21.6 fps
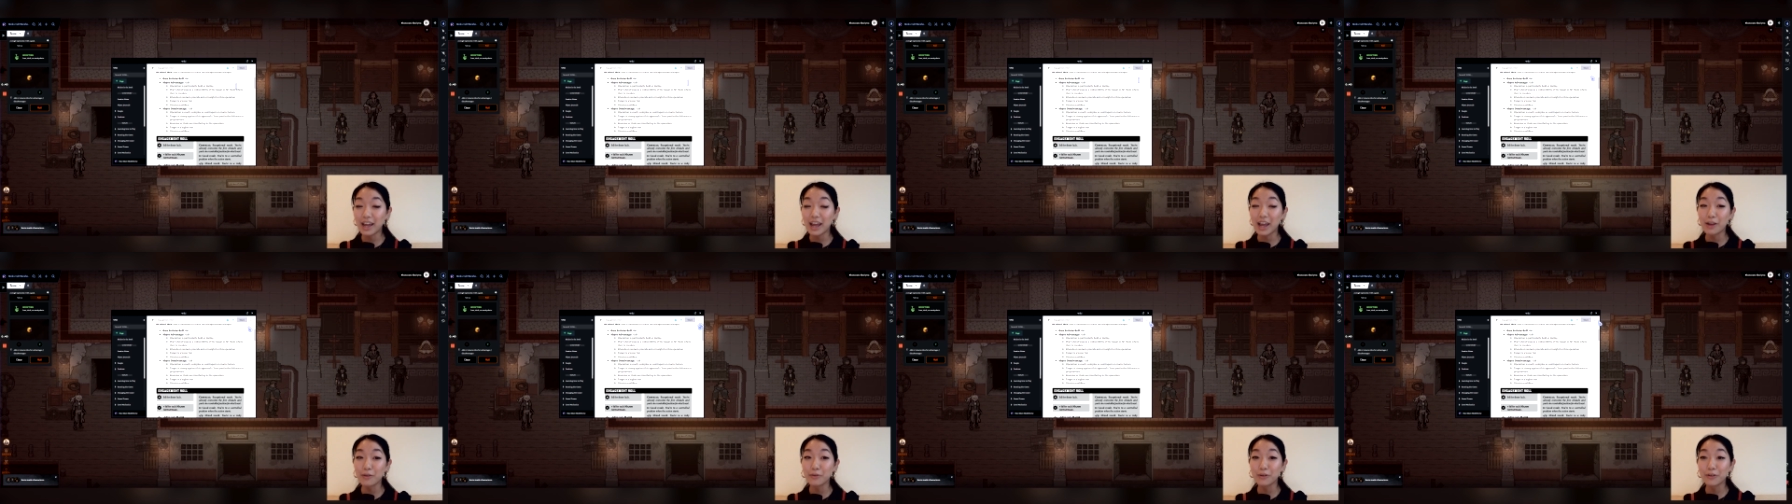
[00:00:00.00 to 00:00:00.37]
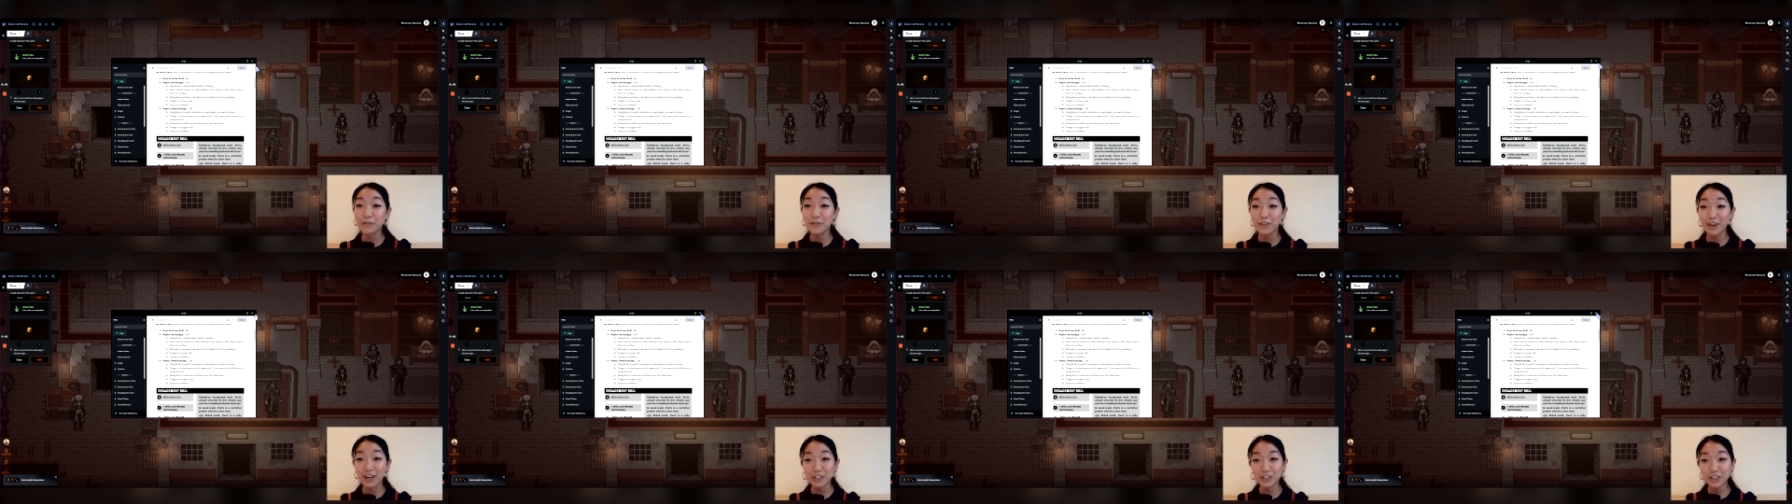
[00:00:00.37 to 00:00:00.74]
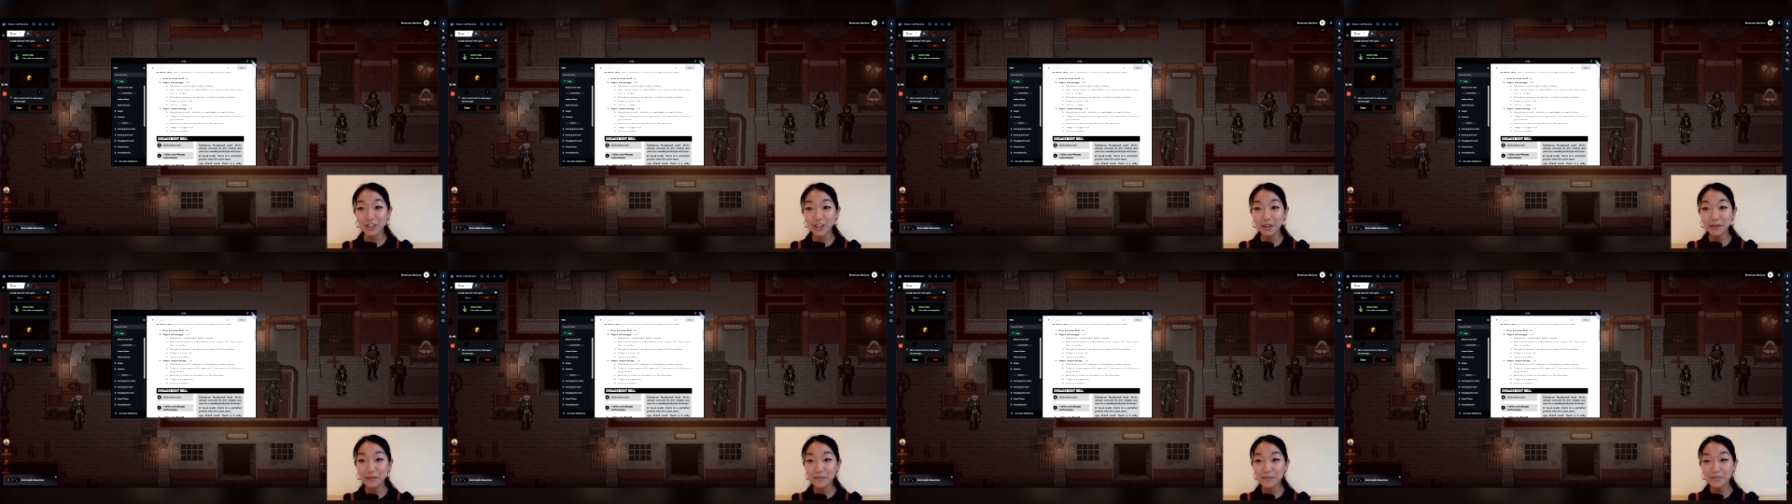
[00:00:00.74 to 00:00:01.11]
a
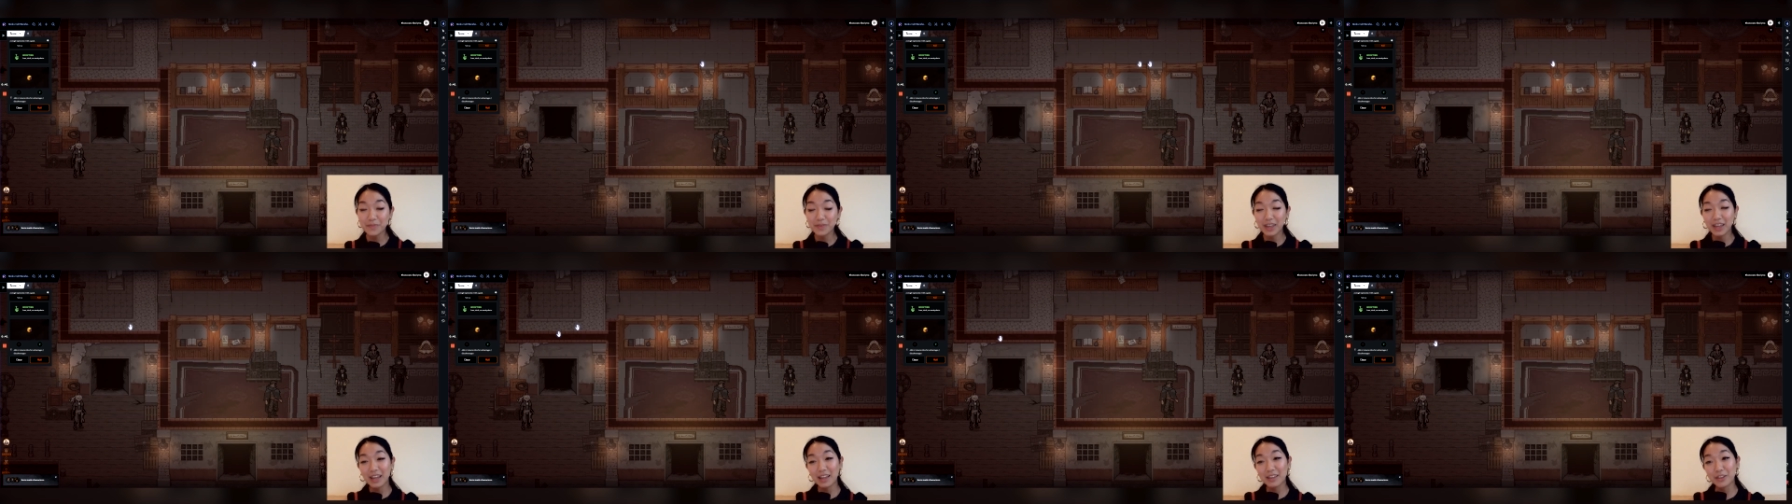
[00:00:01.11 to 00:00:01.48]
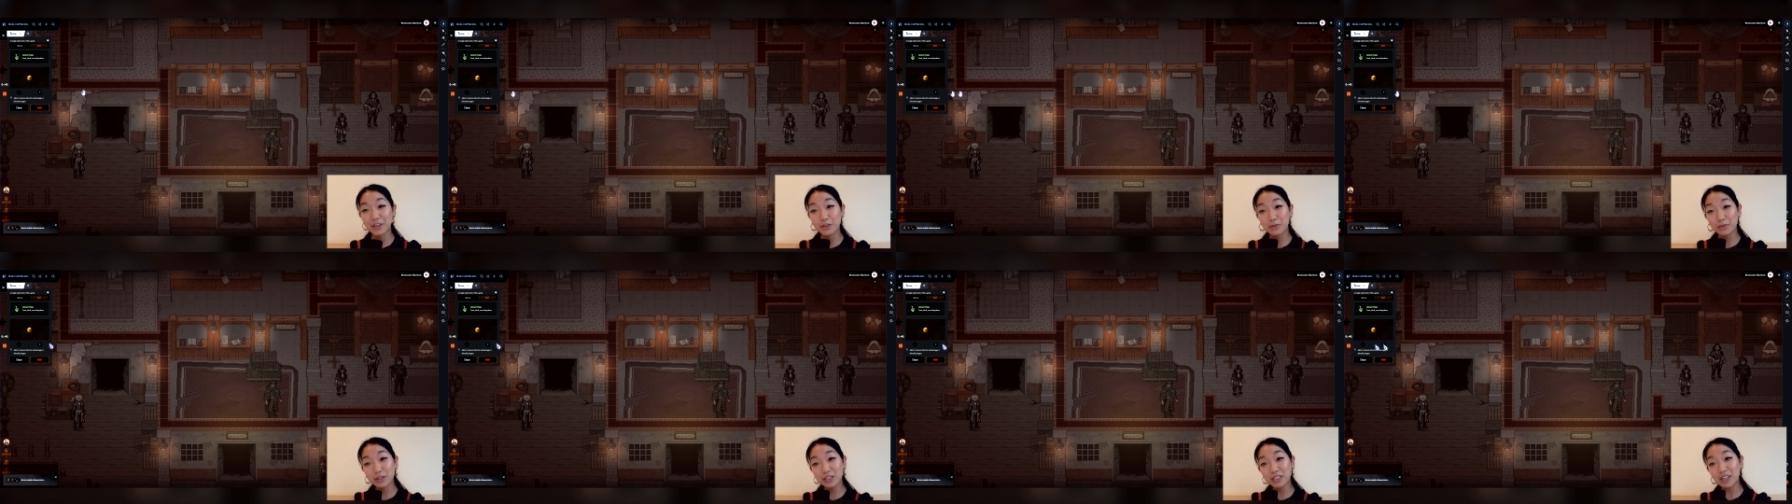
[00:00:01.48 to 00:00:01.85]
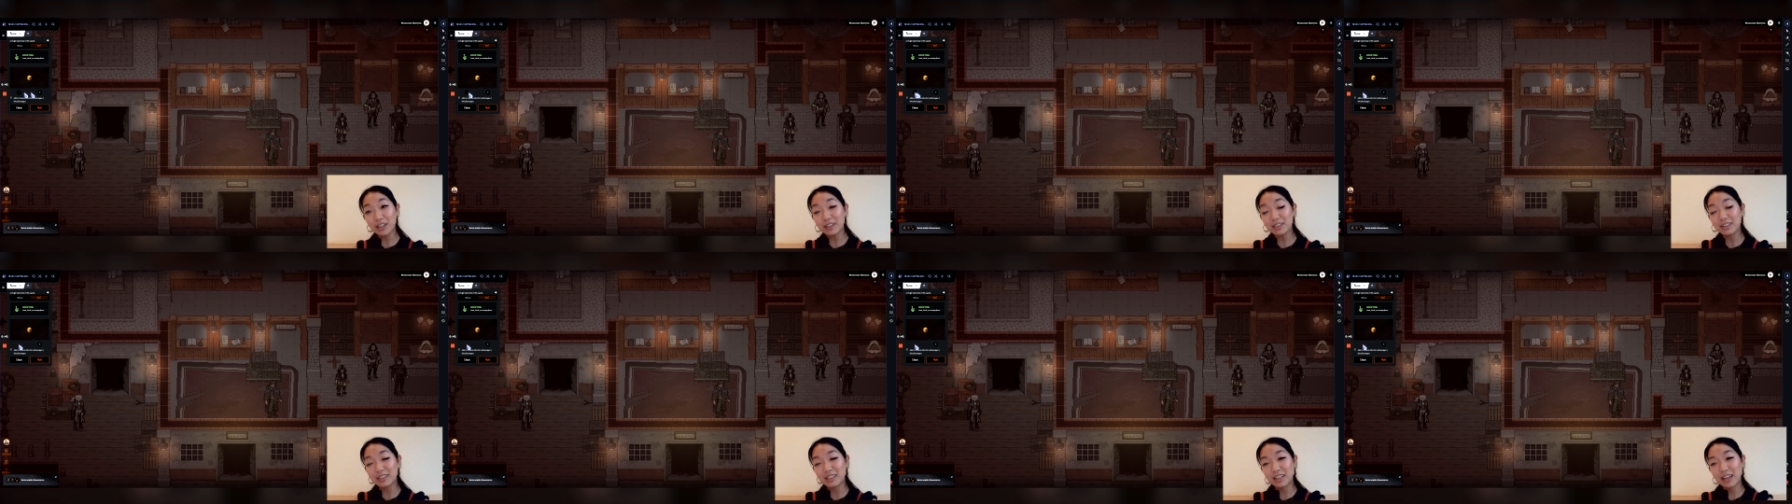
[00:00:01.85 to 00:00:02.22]
refresher. And then the
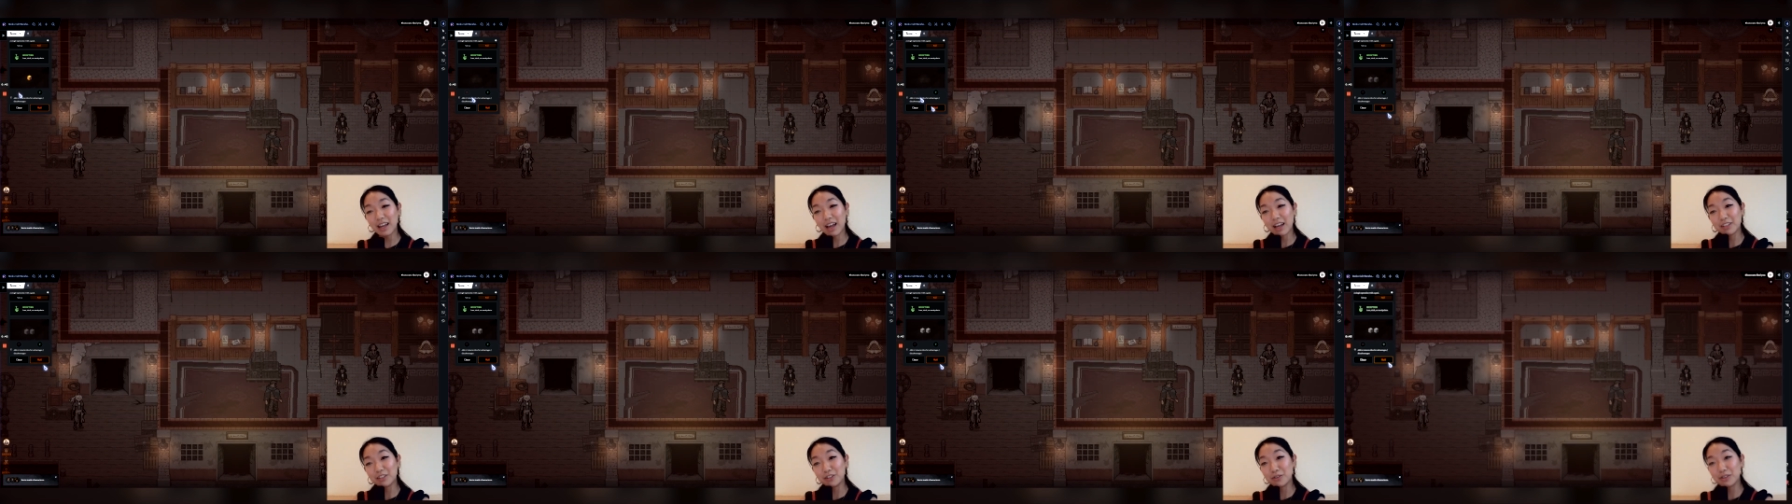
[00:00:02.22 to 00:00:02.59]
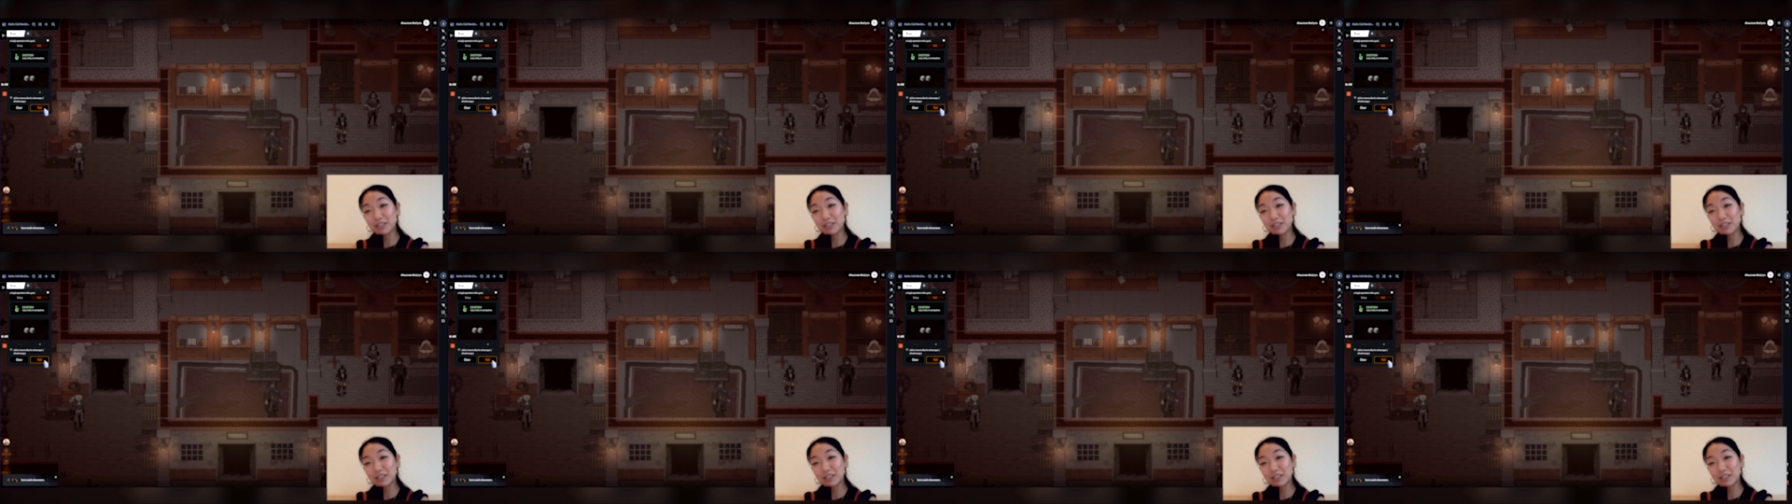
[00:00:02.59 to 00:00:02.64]
results, as you